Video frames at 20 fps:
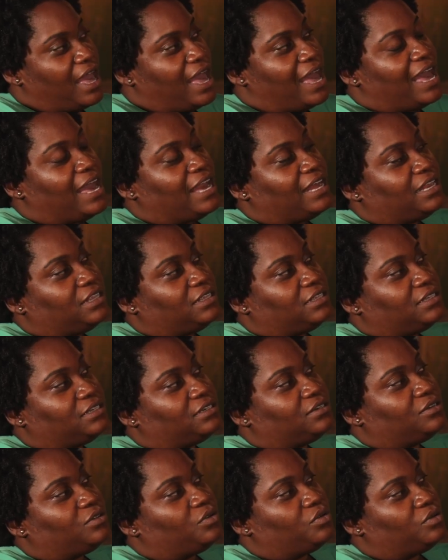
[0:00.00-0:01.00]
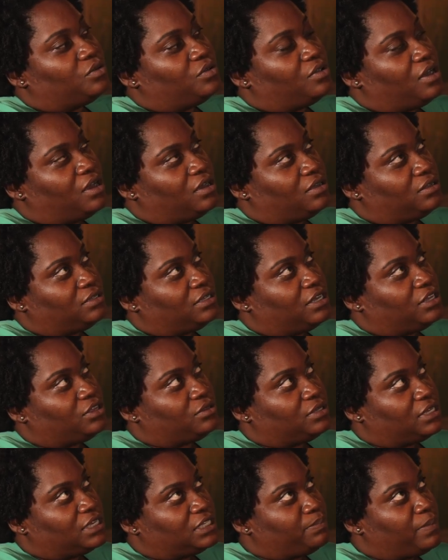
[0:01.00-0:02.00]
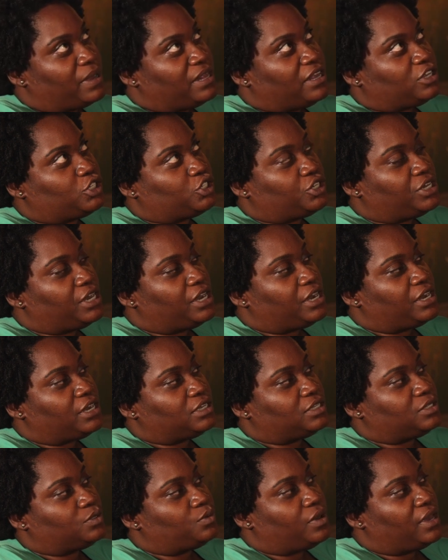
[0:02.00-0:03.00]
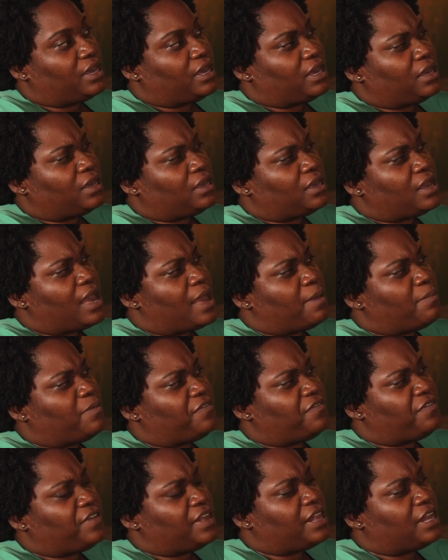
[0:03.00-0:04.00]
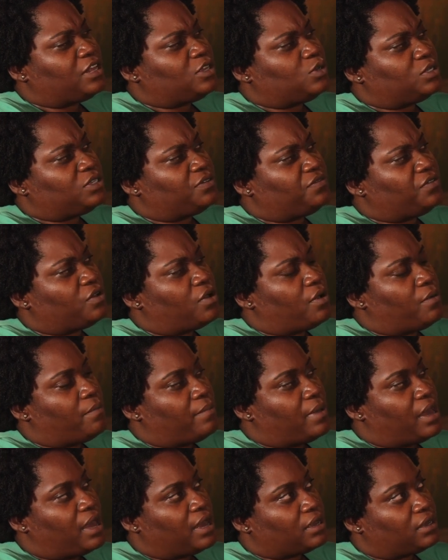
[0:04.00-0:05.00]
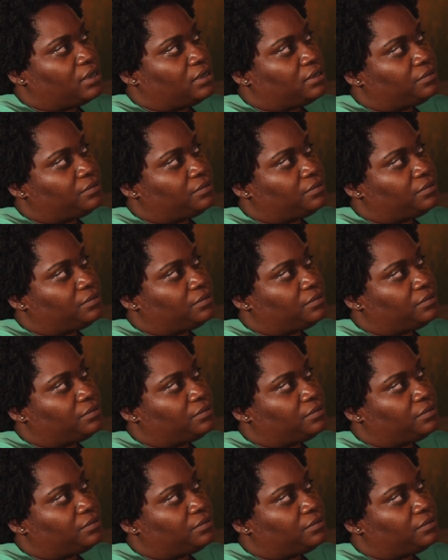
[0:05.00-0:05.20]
and the span of 3 years where I may feel a duty to come back,